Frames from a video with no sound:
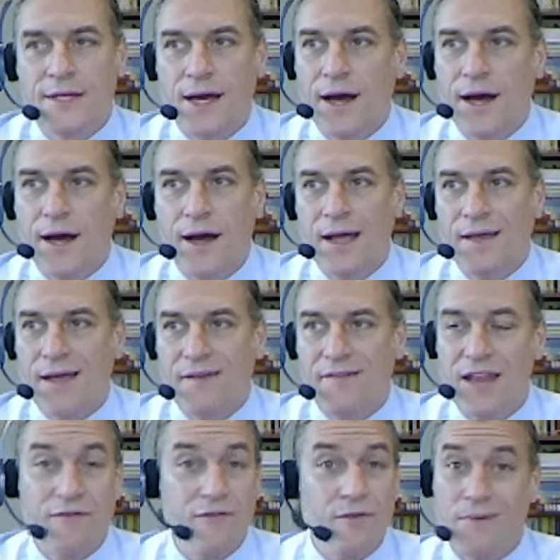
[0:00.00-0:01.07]
I
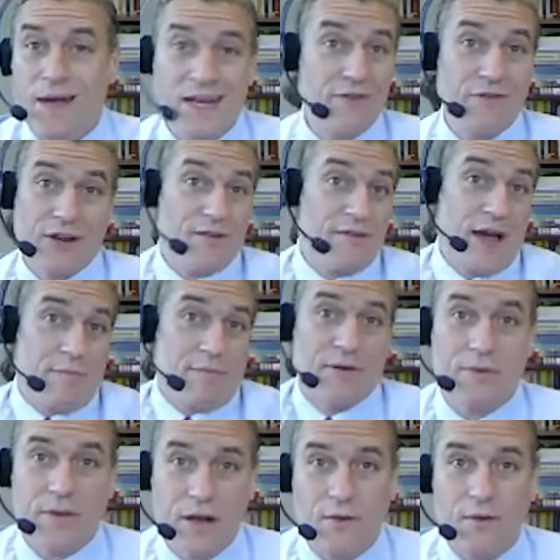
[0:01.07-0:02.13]
never give up.
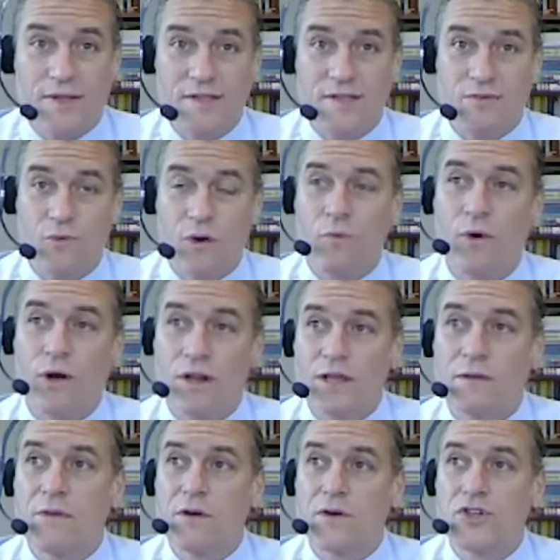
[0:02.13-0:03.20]
It's one of the
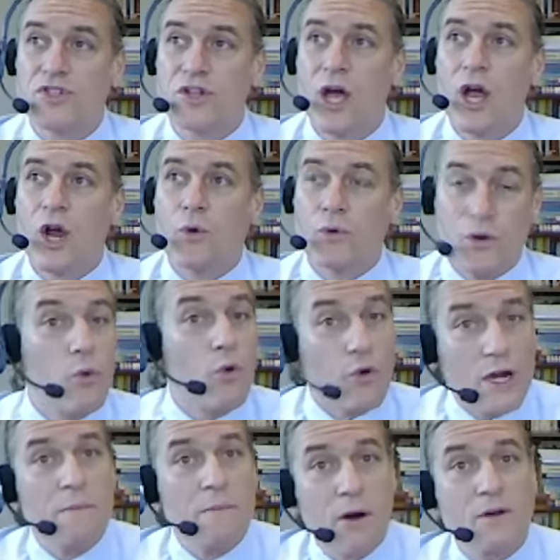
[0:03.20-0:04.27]
most
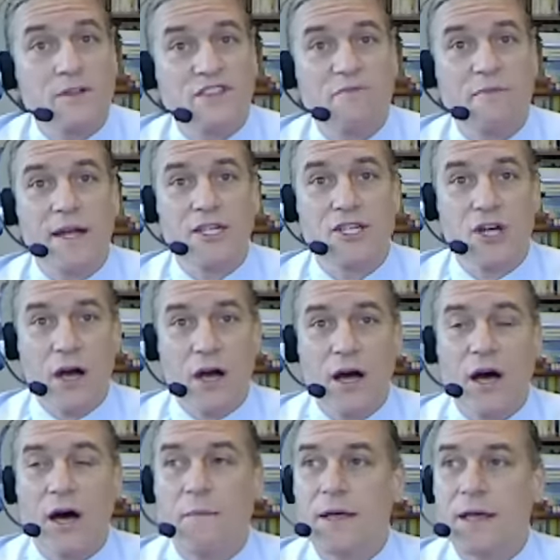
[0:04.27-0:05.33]
rewarding parts of my
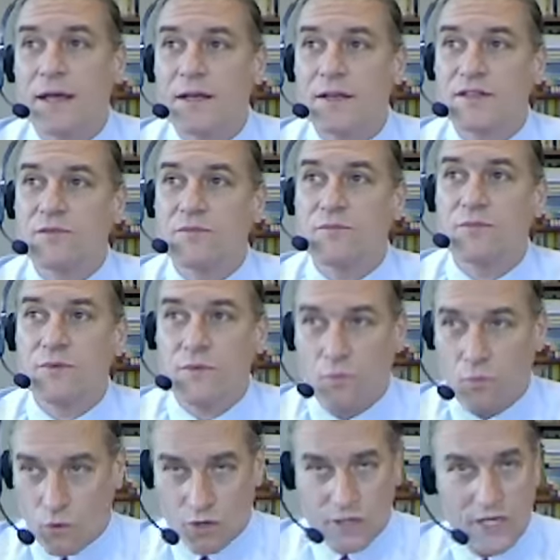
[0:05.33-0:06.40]
job is
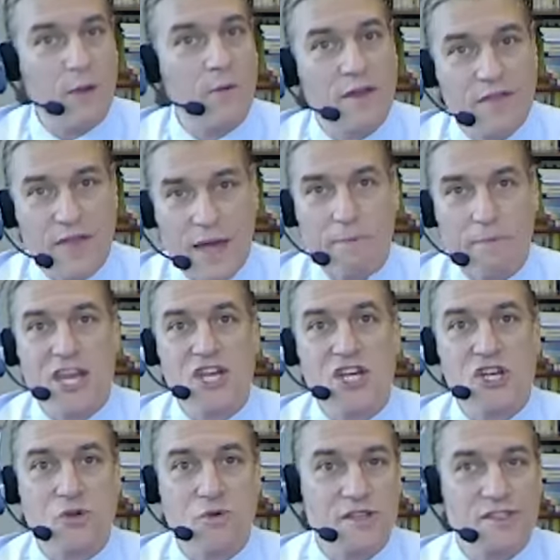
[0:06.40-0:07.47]
working with that patient
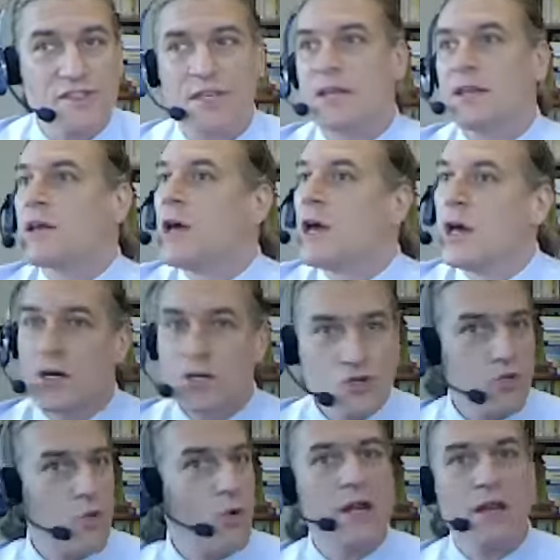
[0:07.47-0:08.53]
who has seen
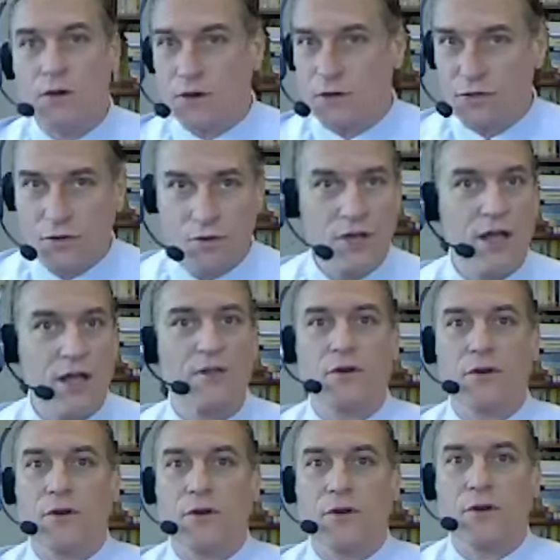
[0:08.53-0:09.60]
20 or 30
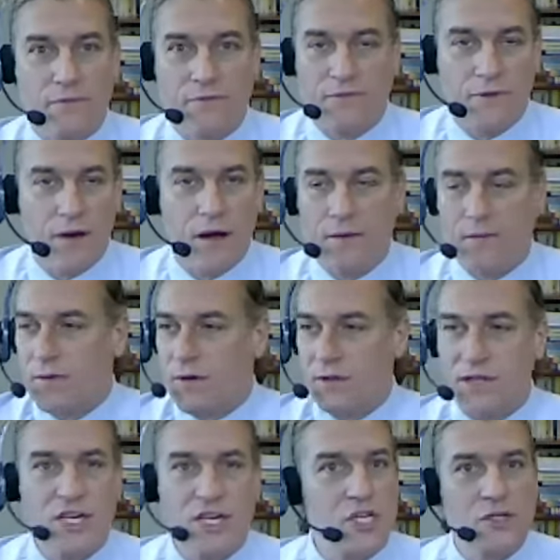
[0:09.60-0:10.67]
other
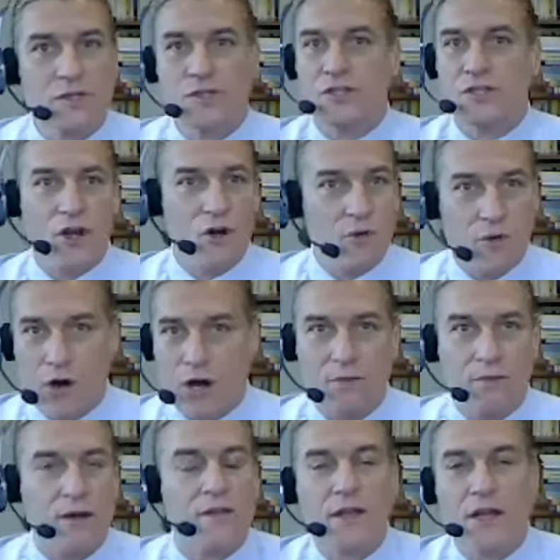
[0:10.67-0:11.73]
clinicians, gone
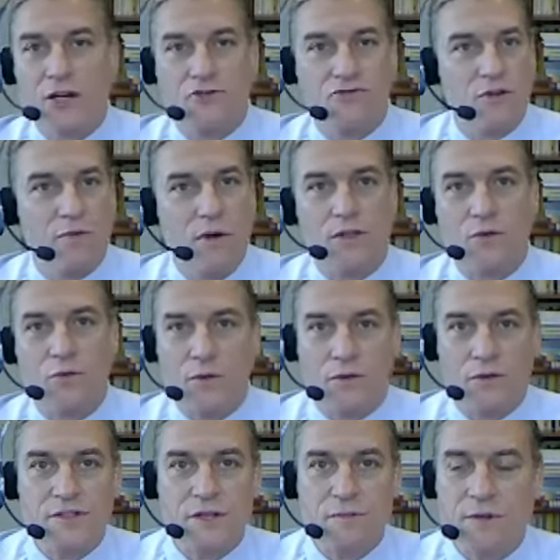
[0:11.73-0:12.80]
around the country, around the world
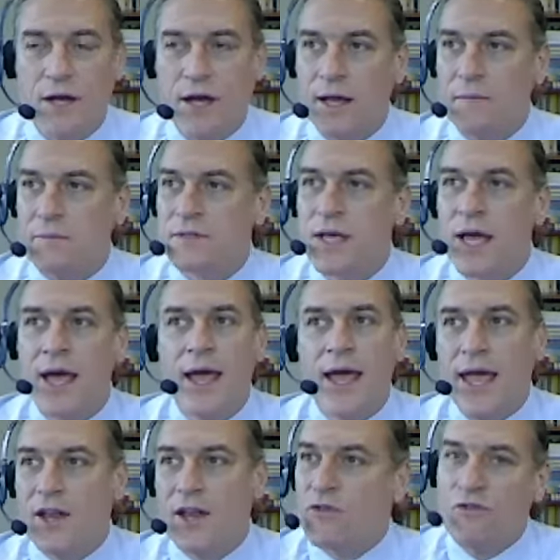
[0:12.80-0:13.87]
sometimes,
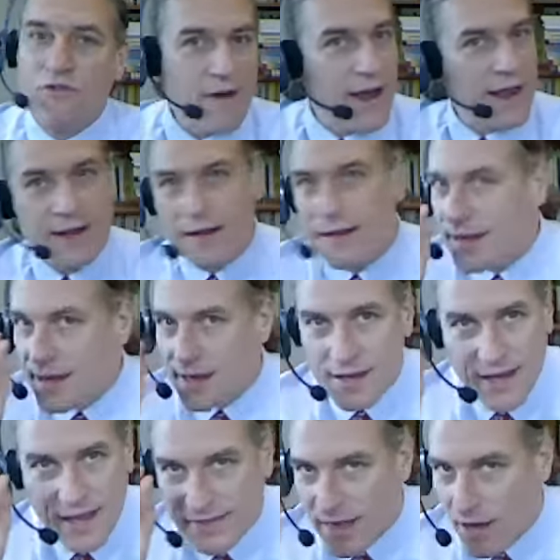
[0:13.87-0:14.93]
and you finally
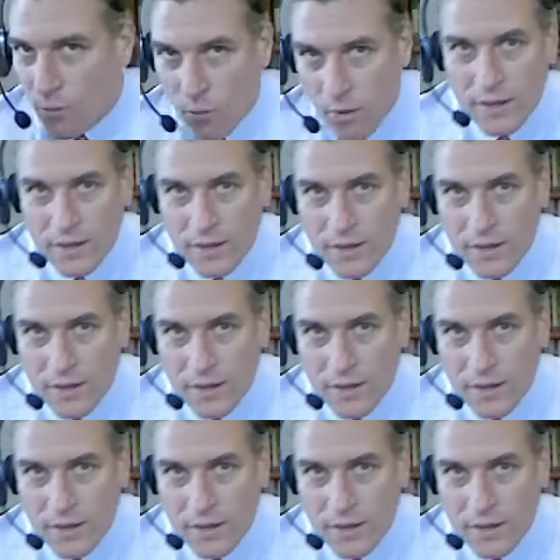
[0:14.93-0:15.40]
get that one